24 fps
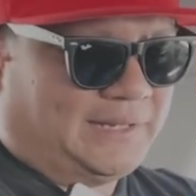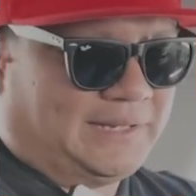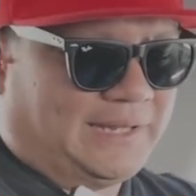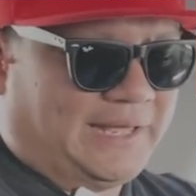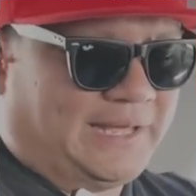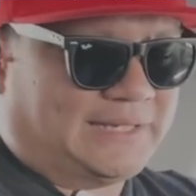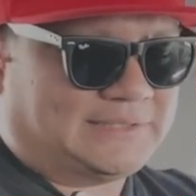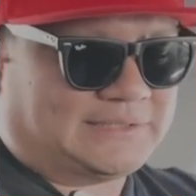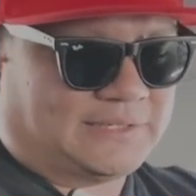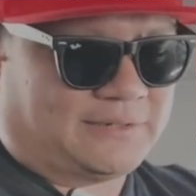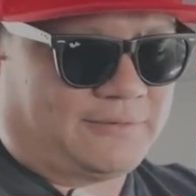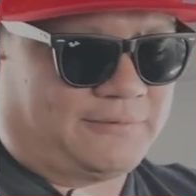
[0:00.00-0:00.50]

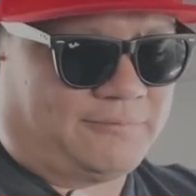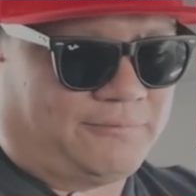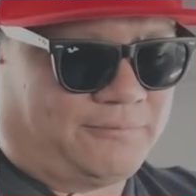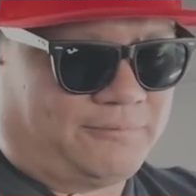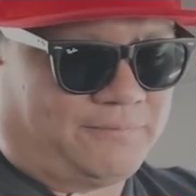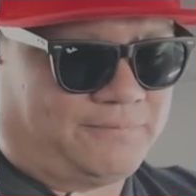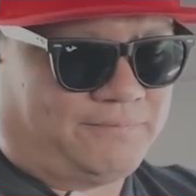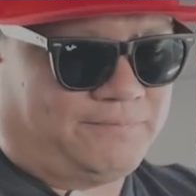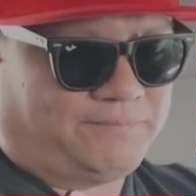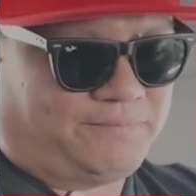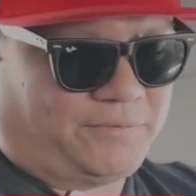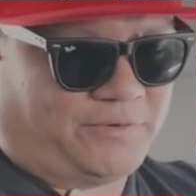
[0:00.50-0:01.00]
legs are
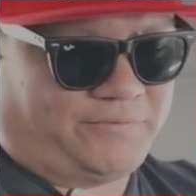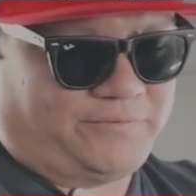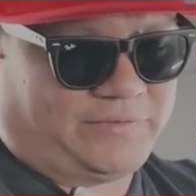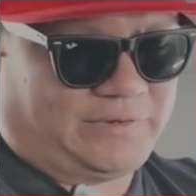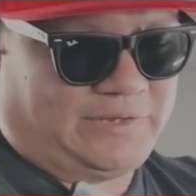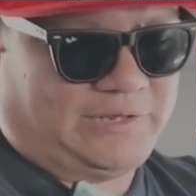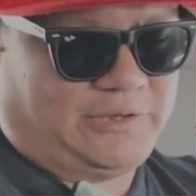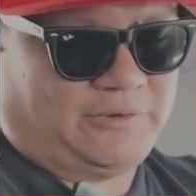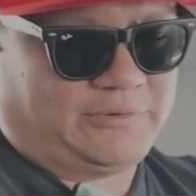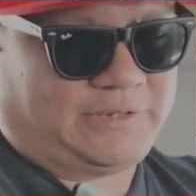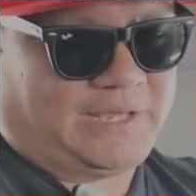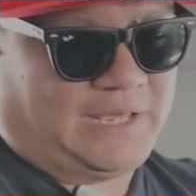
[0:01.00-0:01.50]

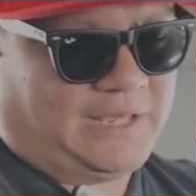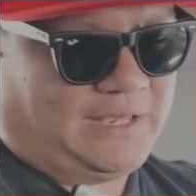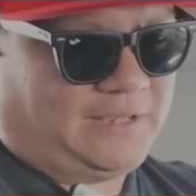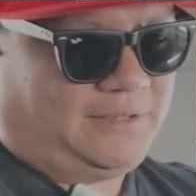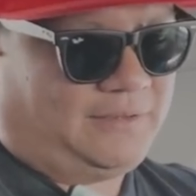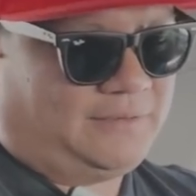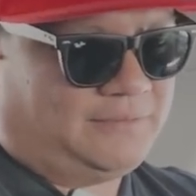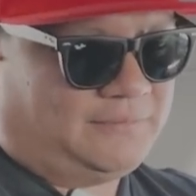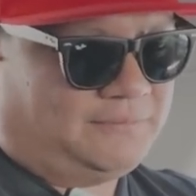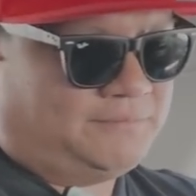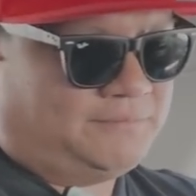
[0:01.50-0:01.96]
perfectly okay.